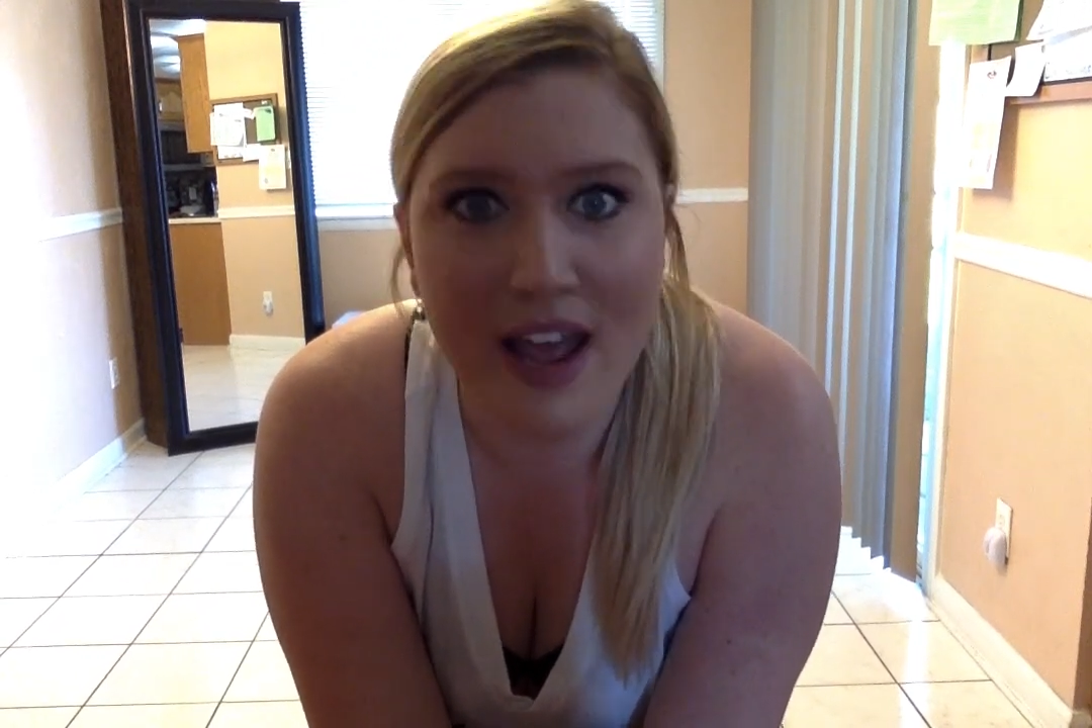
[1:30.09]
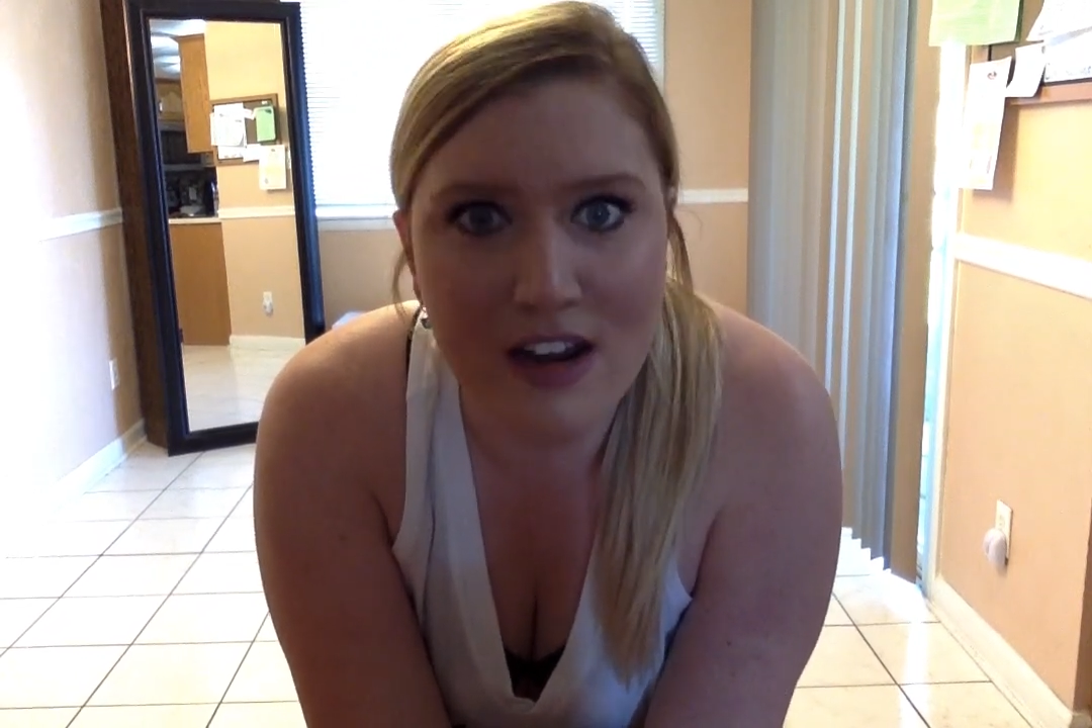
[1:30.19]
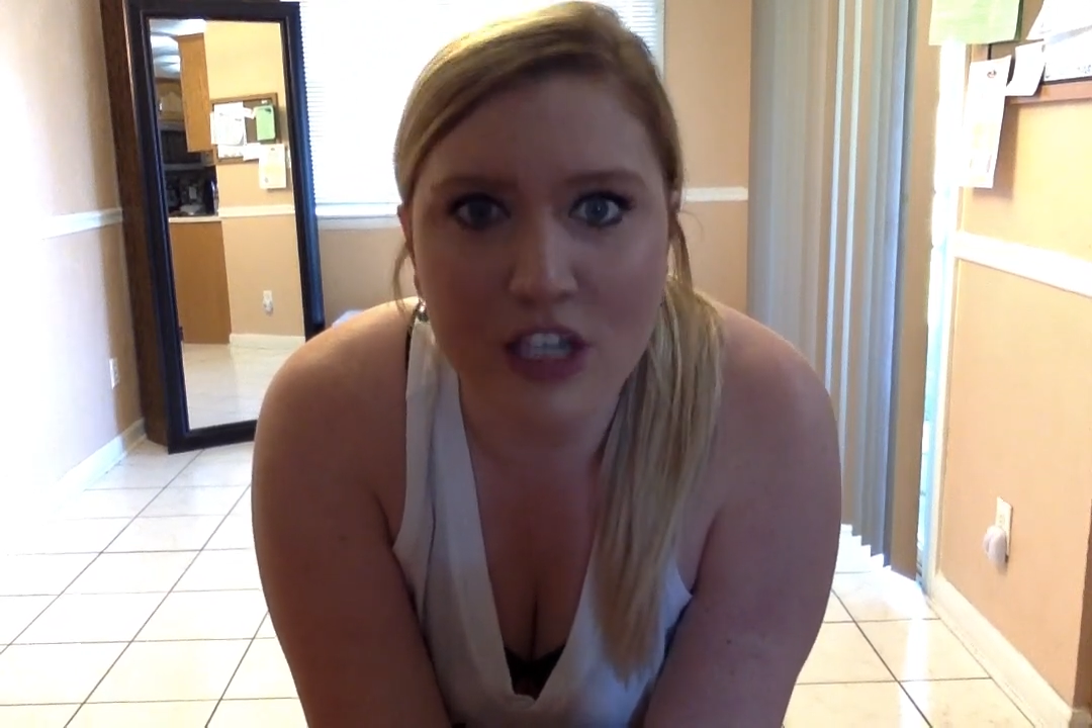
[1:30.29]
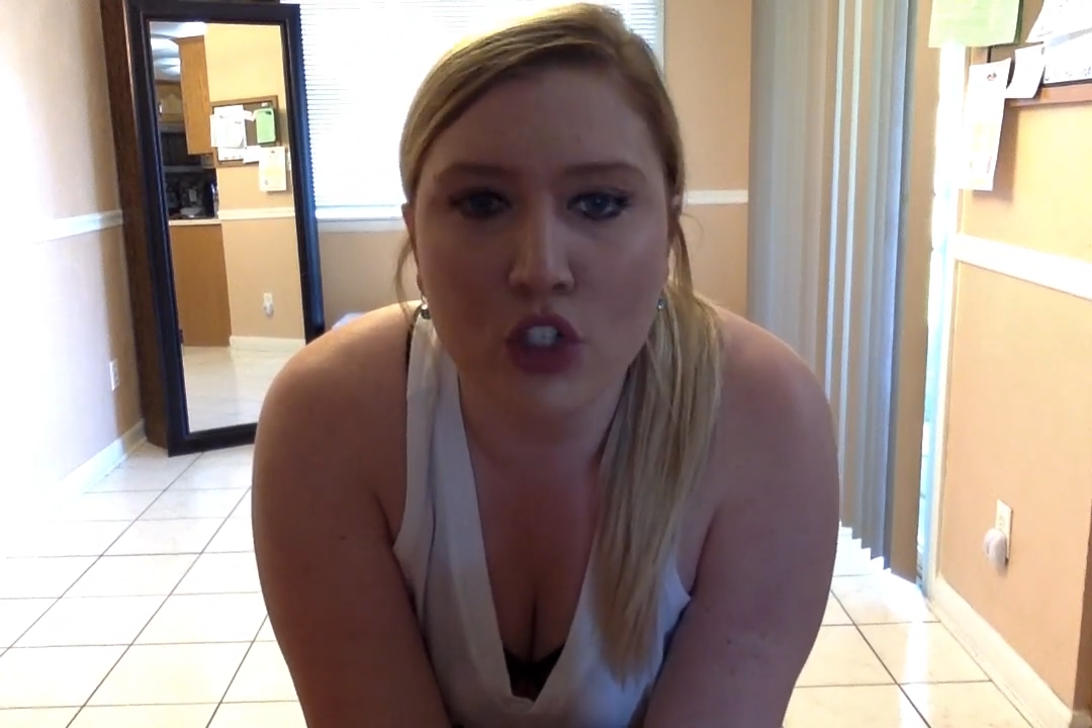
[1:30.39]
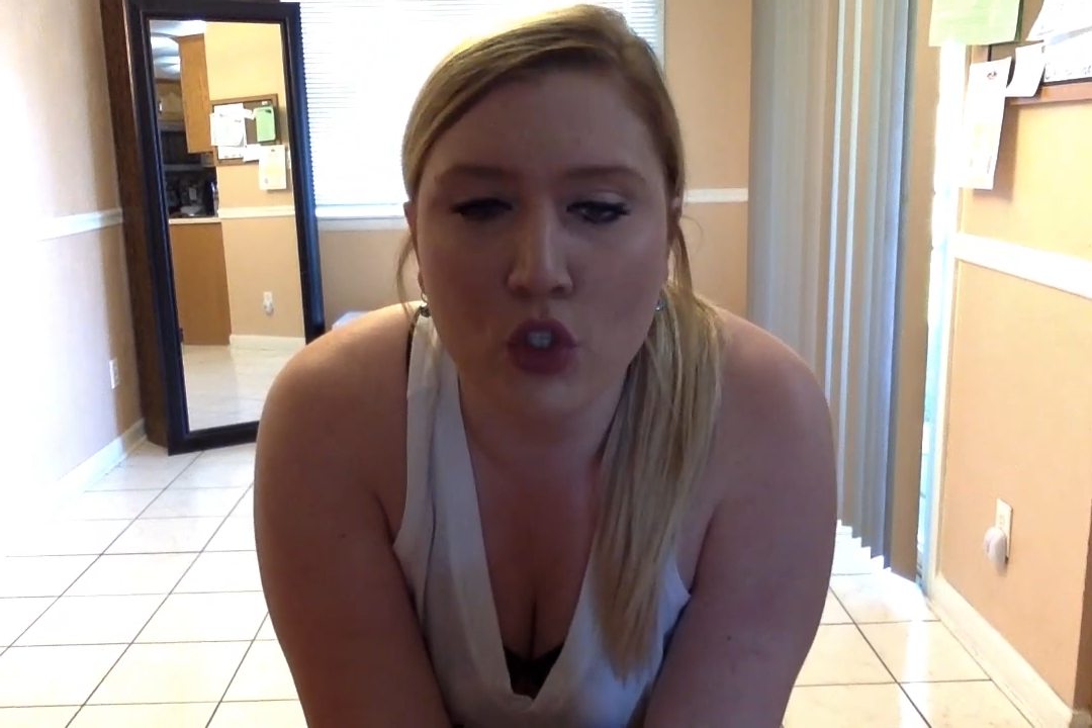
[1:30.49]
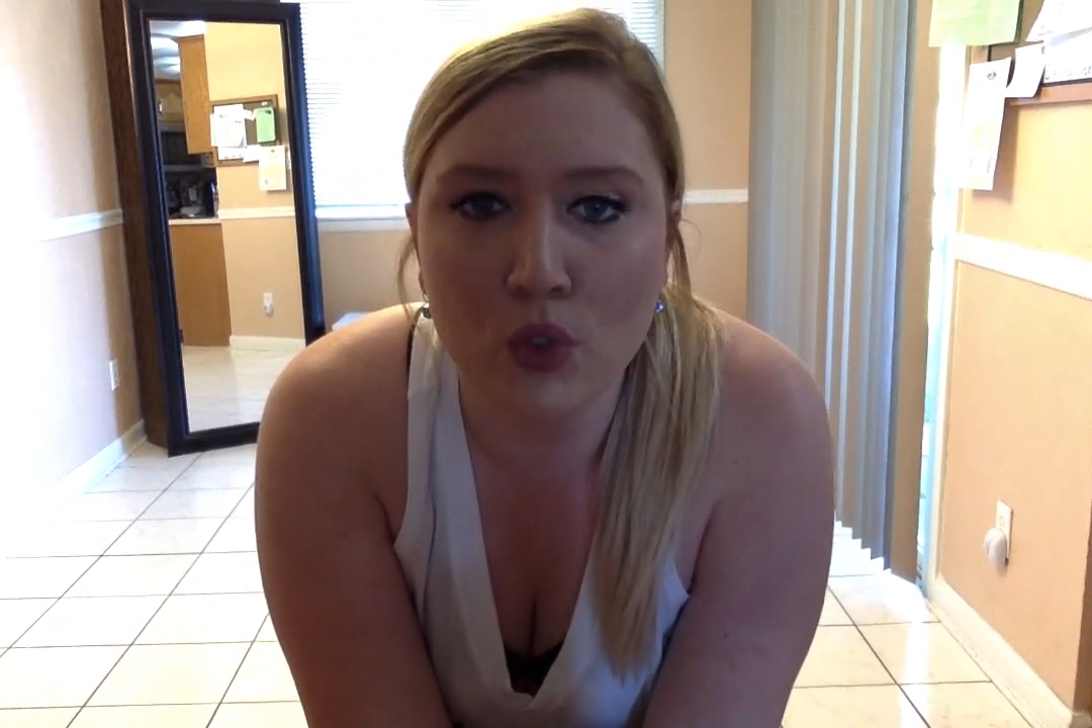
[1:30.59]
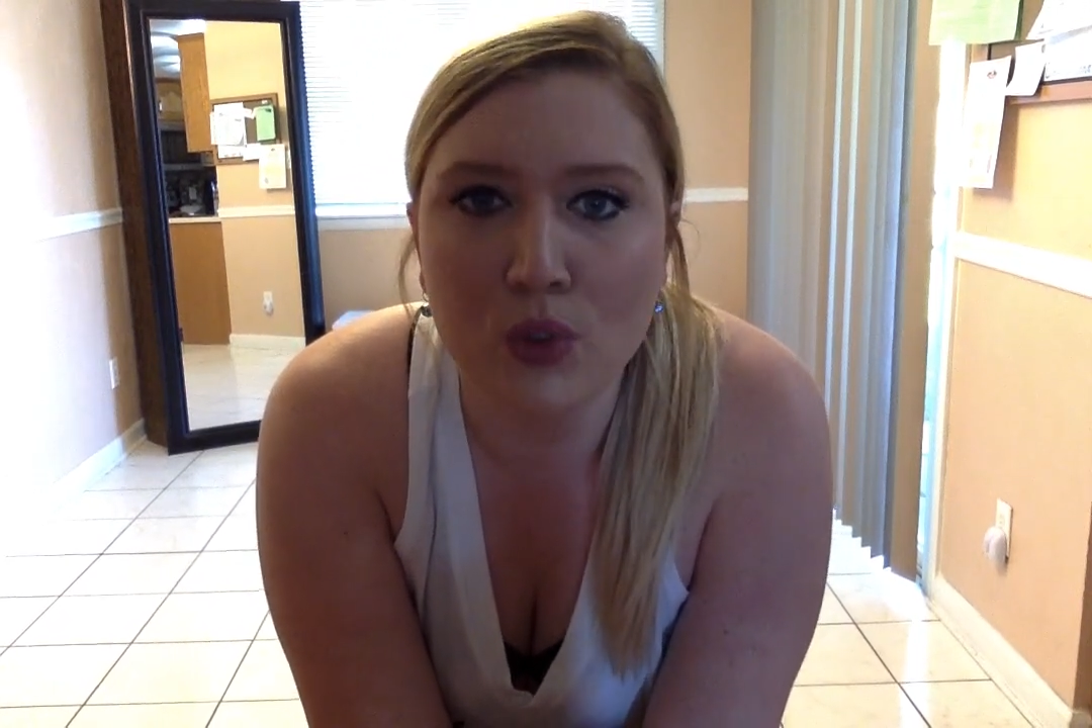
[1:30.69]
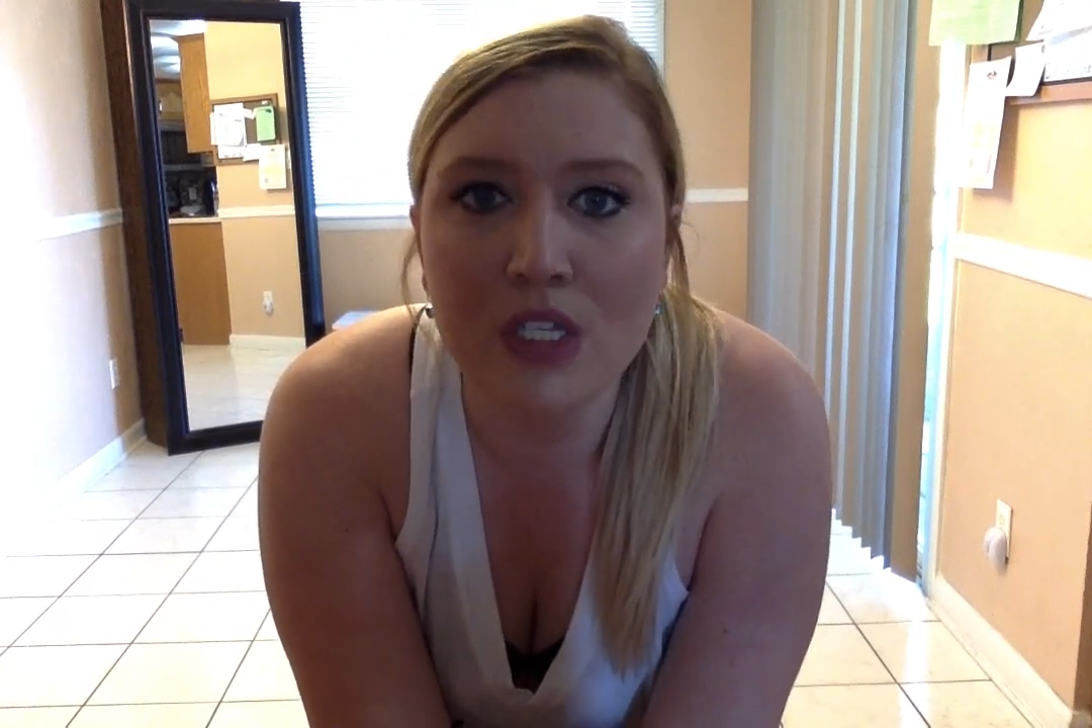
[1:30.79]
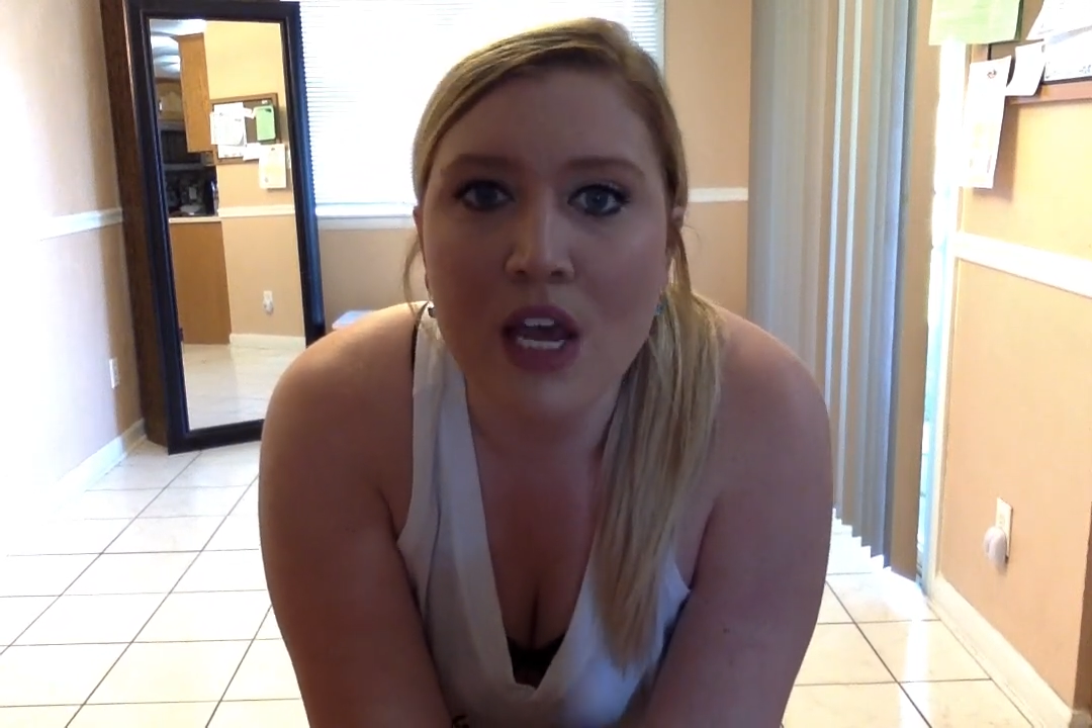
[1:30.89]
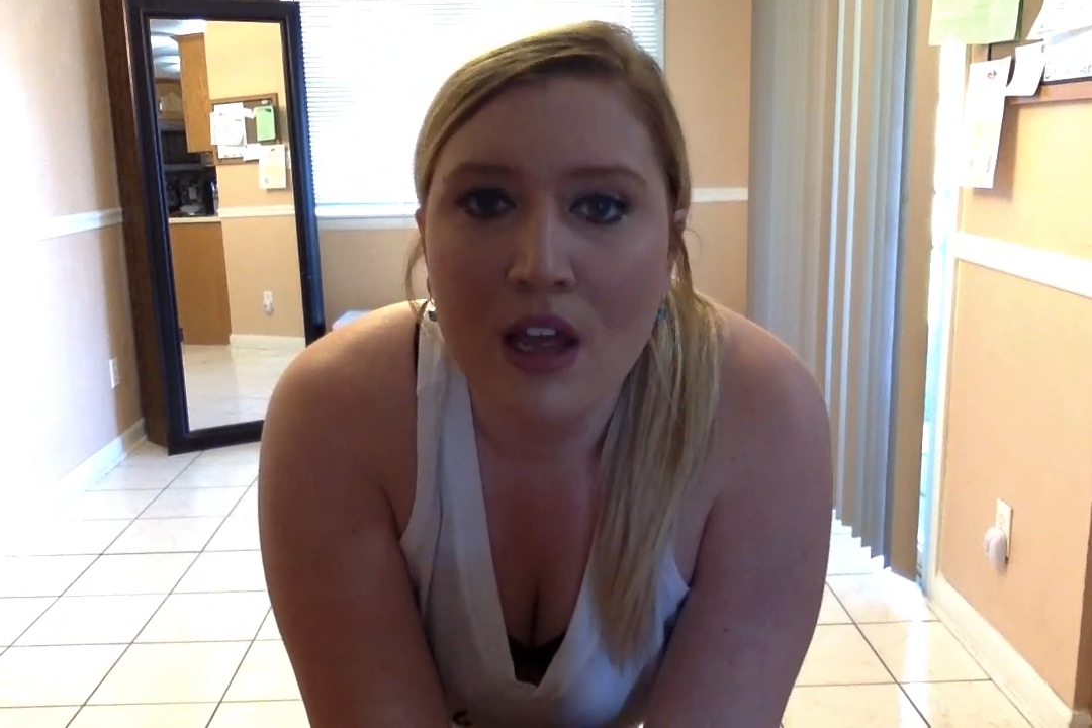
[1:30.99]
any
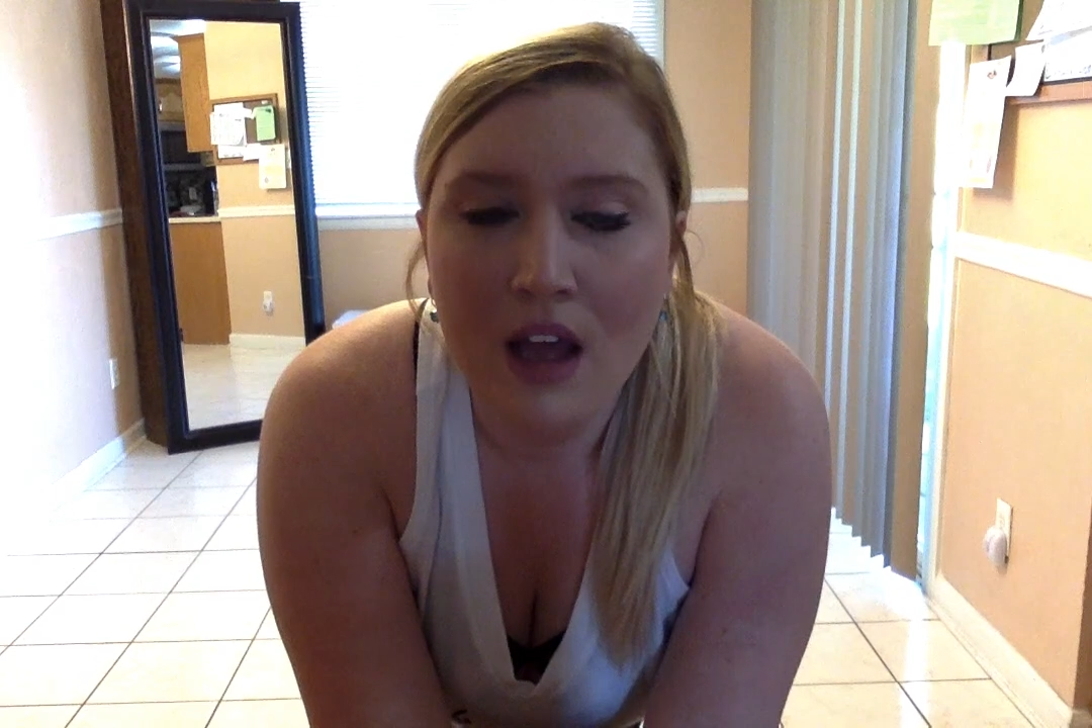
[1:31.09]
shoes.